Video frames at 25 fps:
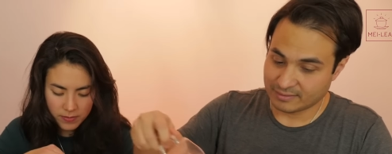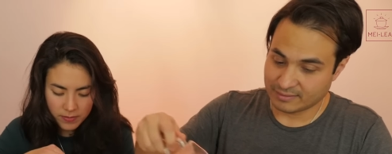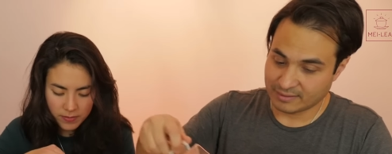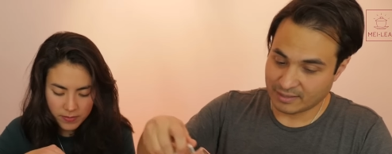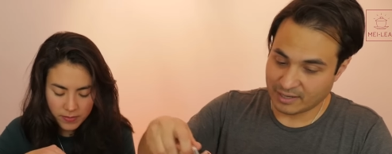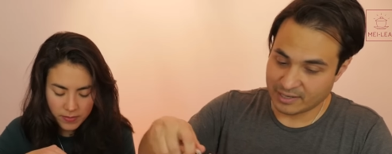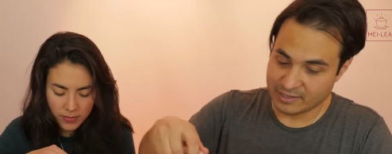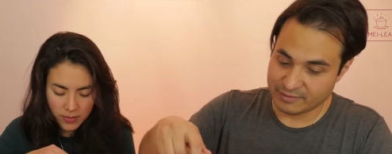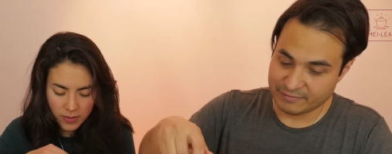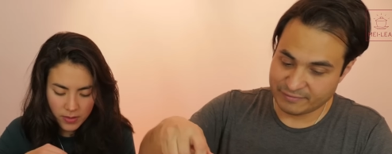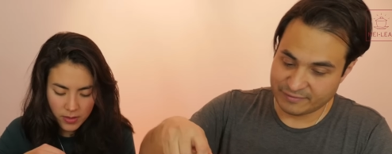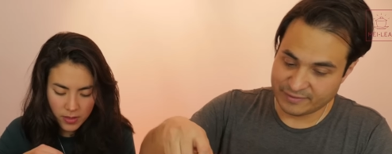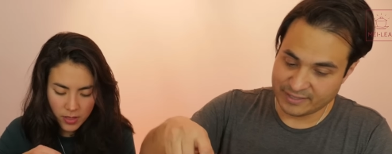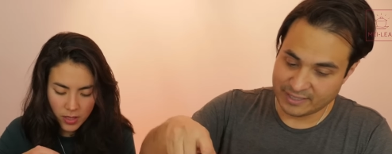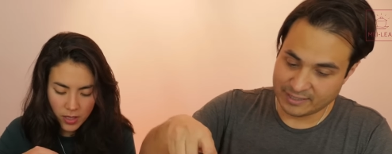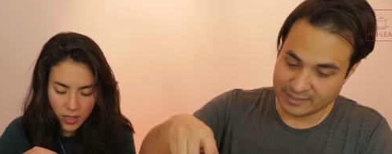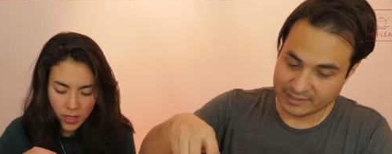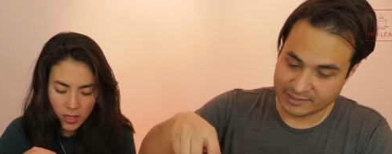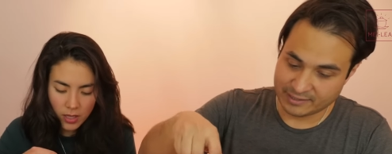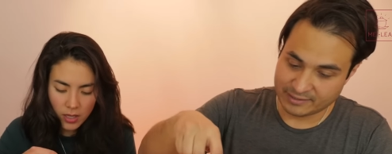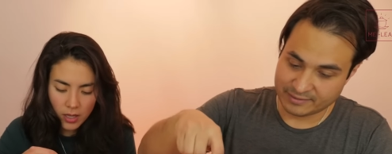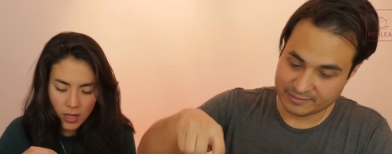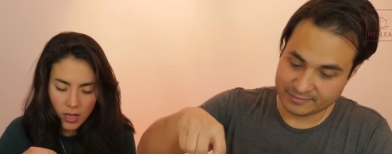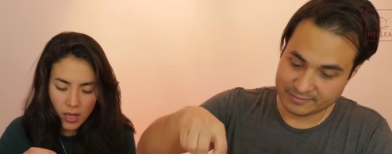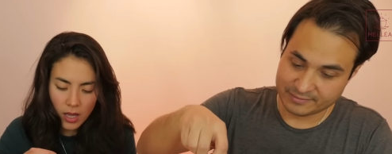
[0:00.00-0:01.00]
Speaker 1: Are you
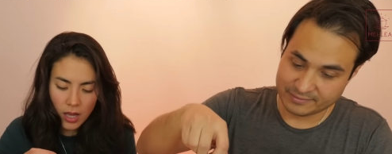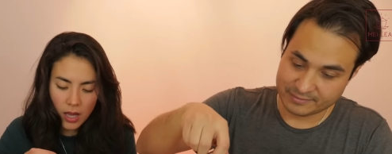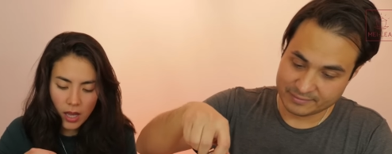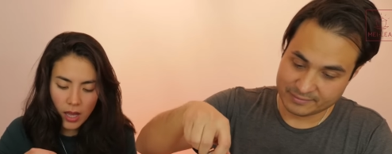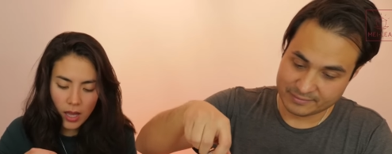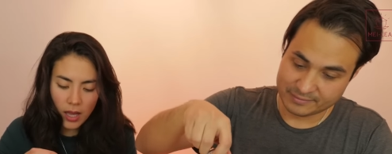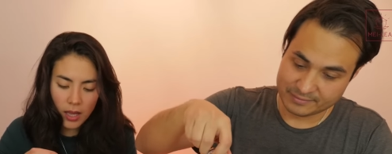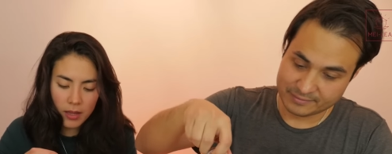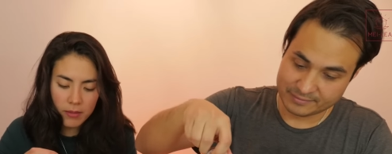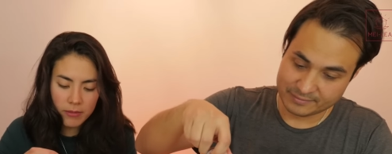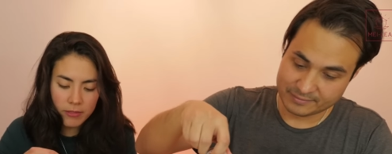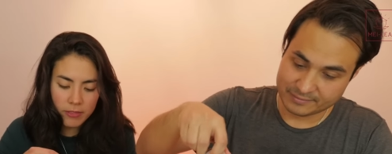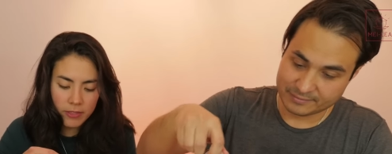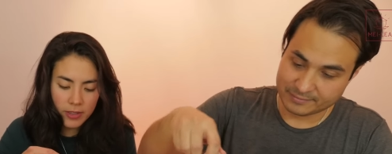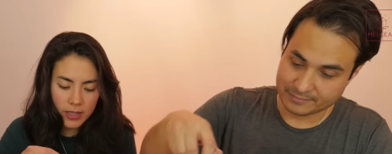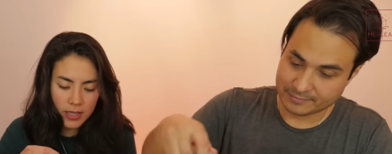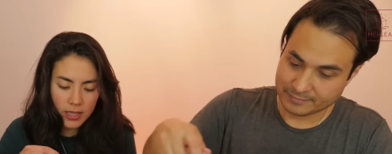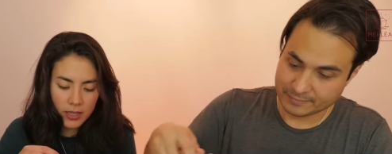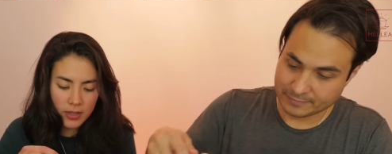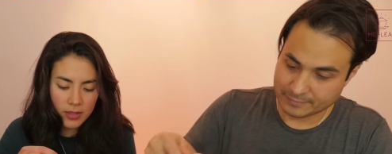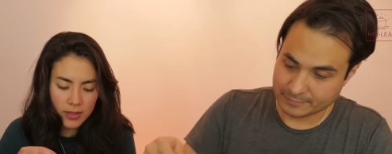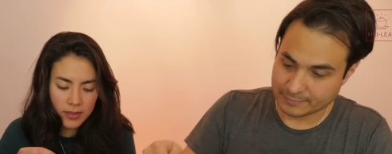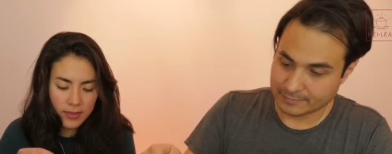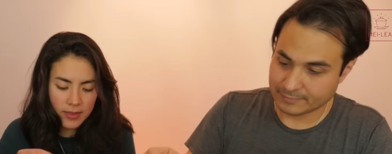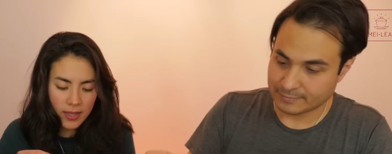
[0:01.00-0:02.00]
feeling it?
Speaker 2: I'm
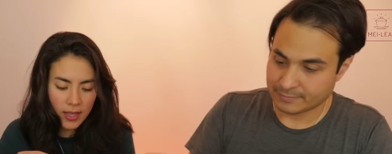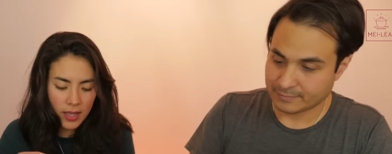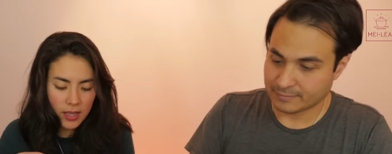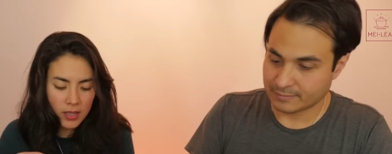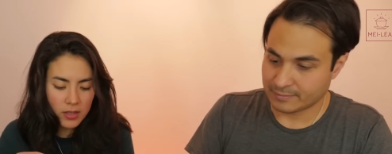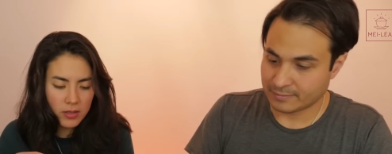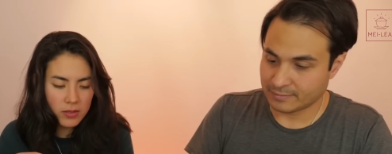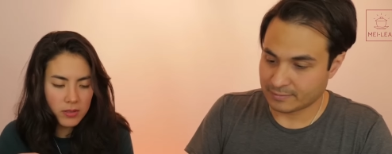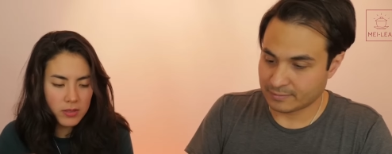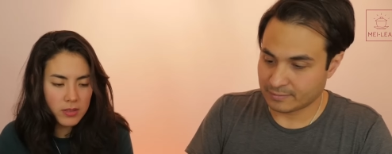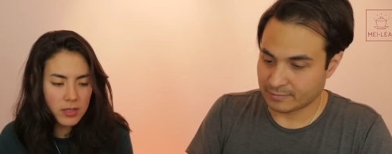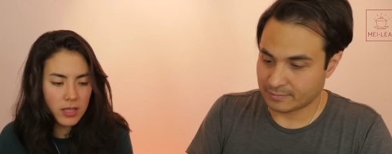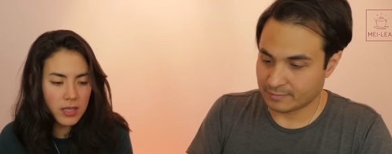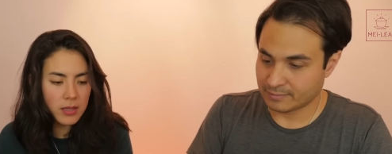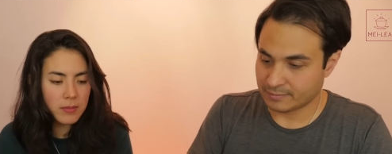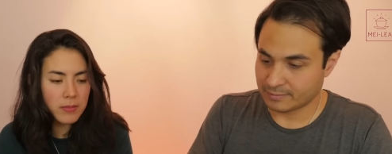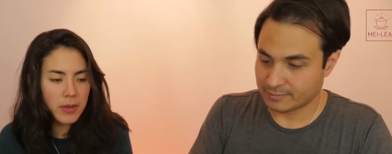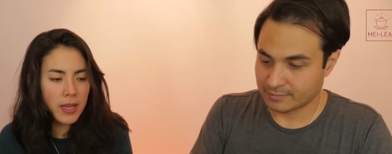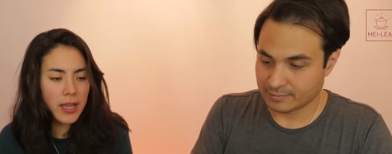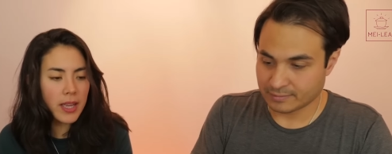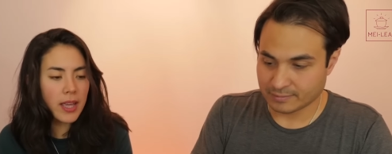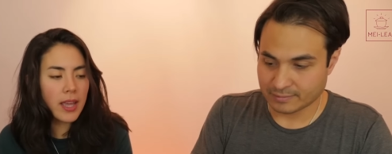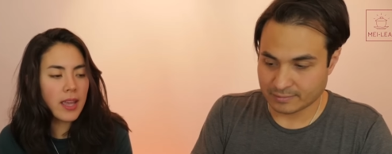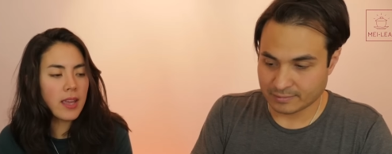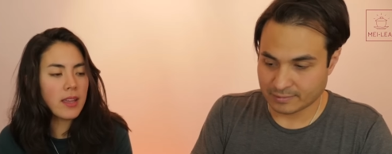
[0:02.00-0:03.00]
feeling a tingle in
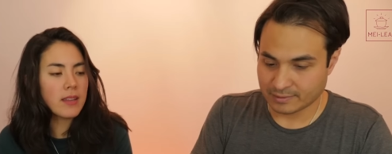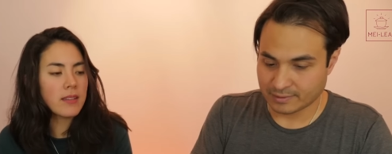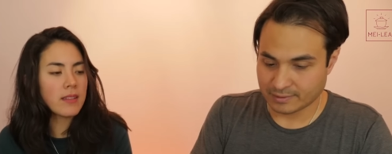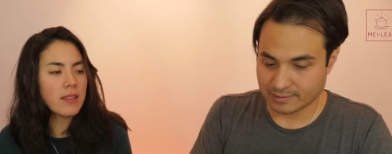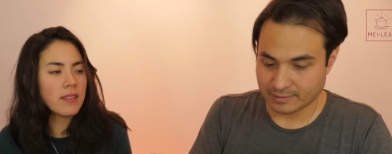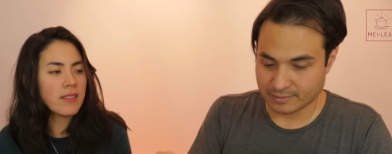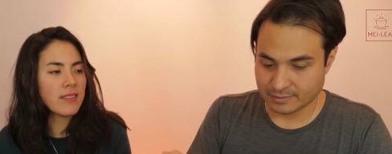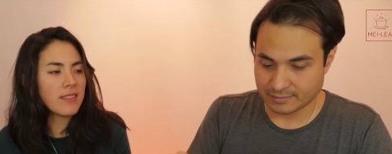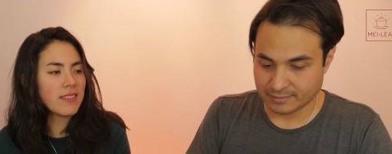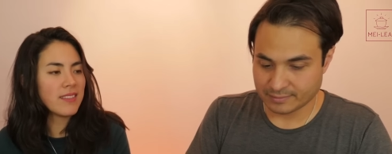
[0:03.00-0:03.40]
my head.